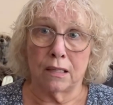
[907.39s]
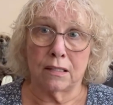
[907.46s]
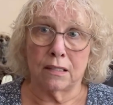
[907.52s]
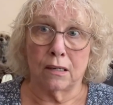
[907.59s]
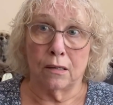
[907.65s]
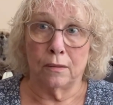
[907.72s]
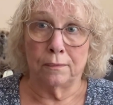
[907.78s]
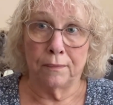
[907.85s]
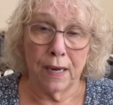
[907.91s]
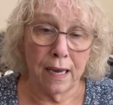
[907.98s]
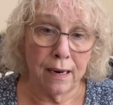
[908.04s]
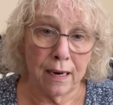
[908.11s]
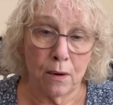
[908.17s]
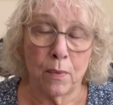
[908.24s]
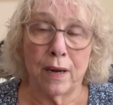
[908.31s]
So
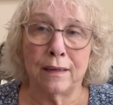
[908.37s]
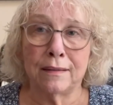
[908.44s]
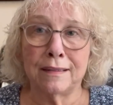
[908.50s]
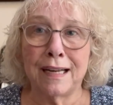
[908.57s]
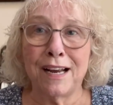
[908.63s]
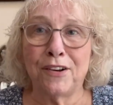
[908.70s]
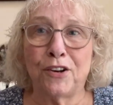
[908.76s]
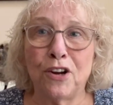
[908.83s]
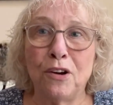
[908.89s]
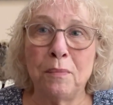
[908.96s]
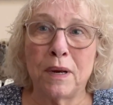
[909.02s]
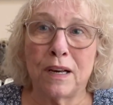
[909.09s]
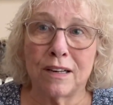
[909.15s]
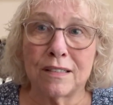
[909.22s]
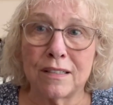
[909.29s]
anyway, stay tuned
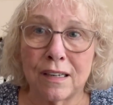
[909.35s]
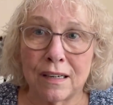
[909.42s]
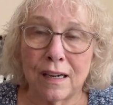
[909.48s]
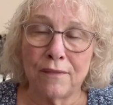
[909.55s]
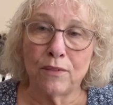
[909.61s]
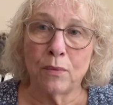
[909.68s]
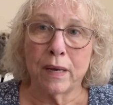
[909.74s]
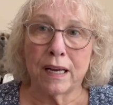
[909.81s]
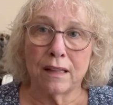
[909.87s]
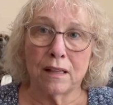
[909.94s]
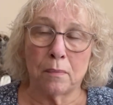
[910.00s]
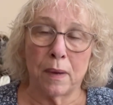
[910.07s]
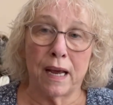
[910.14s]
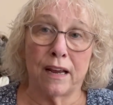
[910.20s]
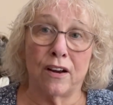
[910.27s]
because uh, after we get the
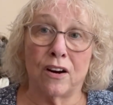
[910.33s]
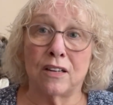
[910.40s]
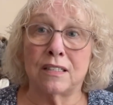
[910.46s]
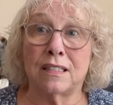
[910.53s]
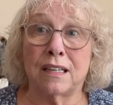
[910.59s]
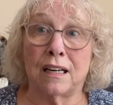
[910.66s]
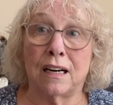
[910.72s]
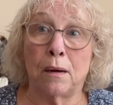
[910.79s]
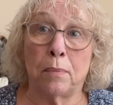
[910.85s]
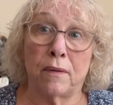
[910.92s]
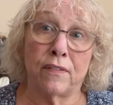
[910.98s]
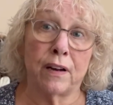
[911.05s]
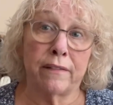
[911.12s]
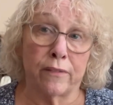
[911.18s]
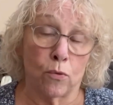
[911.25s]
backyard set up, if
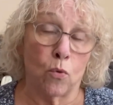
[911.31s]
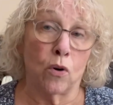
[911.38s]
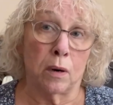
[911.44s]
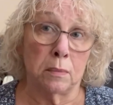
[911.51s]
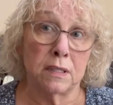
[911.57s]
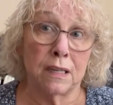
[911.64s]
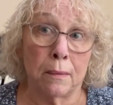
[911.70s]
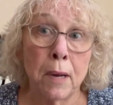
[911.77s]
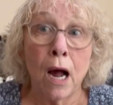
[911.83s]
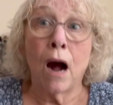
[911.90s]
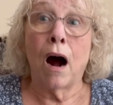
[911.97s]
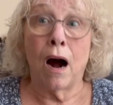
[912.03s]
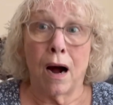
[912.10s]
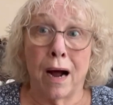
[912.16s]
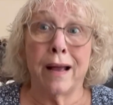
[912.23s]
it ever warms up,
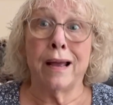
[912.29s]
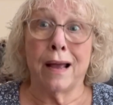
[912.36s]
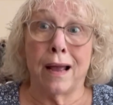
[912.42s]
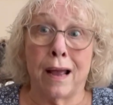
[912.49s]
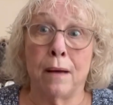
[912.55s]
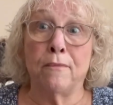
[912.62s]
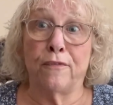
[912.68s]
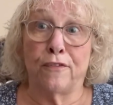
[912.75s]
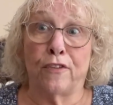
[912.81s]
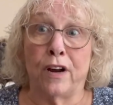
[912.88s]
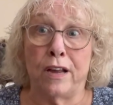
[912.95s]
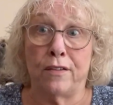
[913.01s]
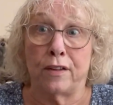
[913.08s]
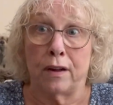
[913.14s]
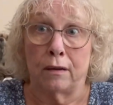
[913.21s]
I am
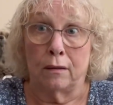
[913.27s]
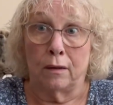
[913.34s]
freezing.